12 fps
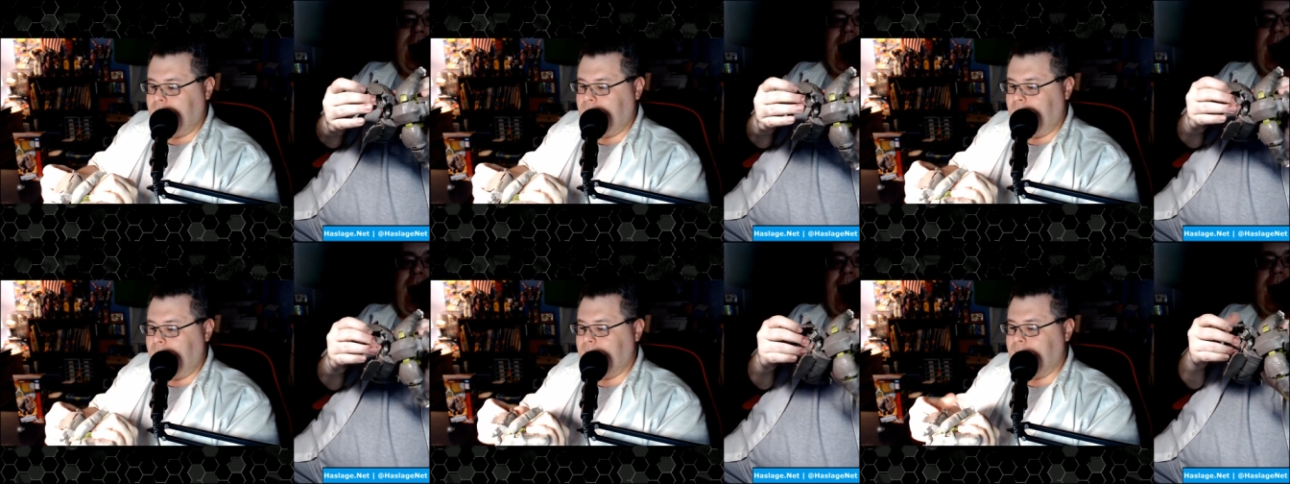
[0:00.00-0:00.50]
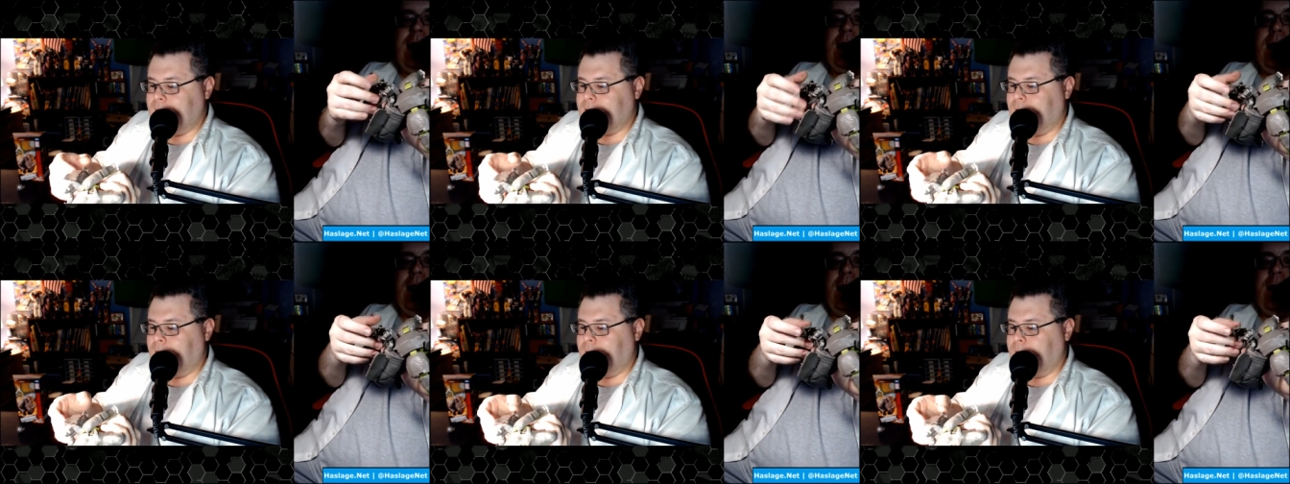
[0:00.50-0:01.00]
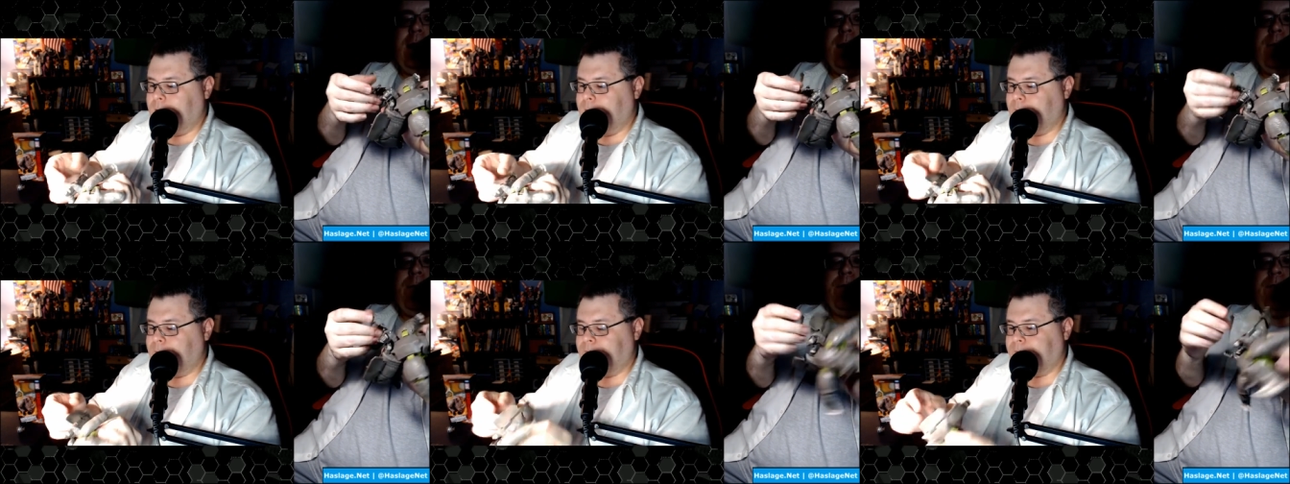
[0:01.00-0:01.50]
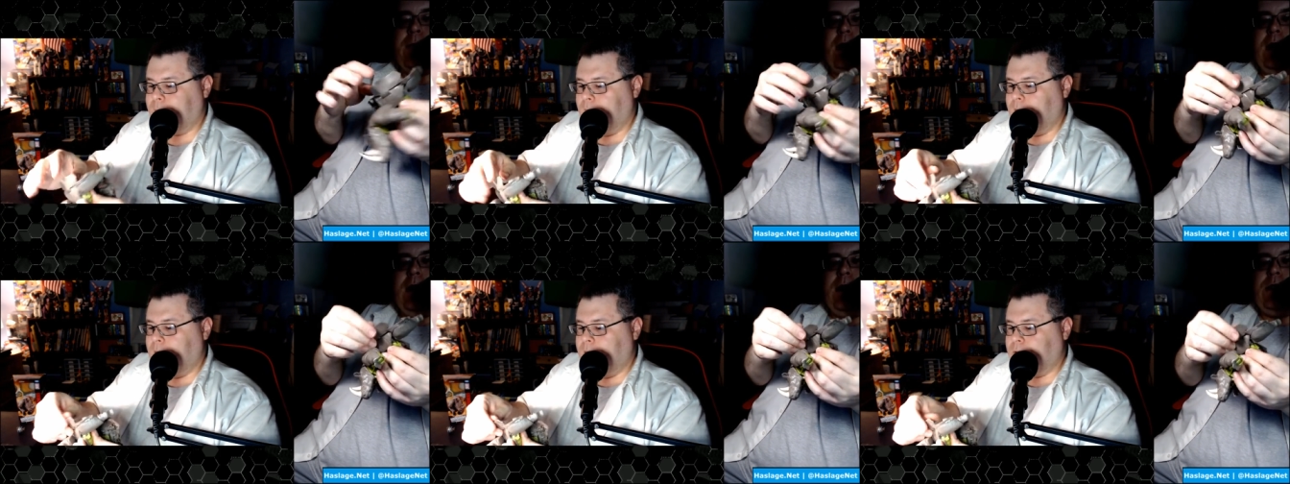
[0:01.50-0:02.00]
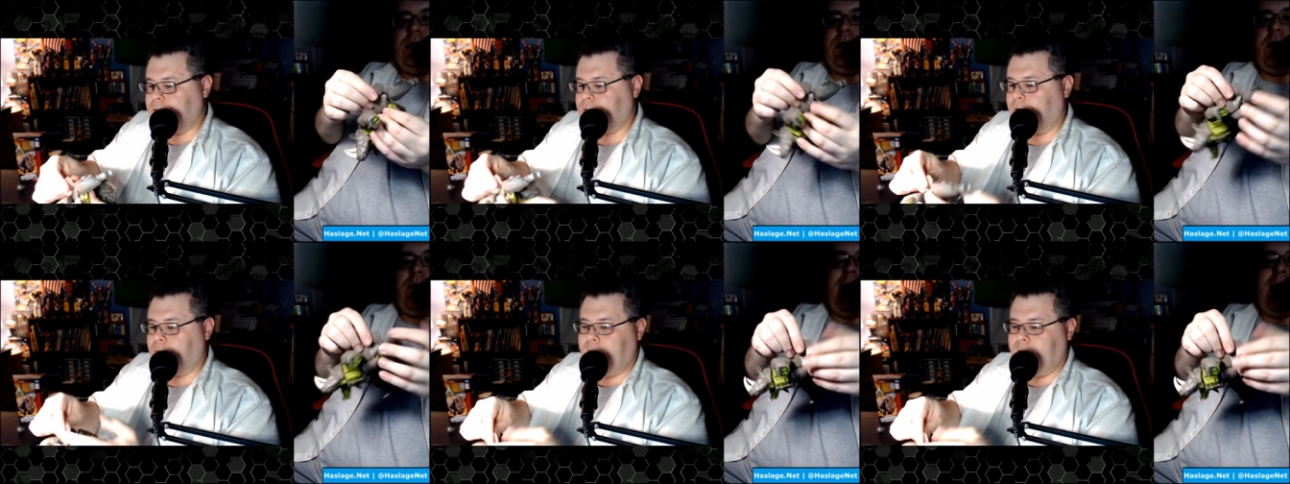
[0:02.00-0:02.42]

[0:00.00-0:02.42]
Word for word: and sure, why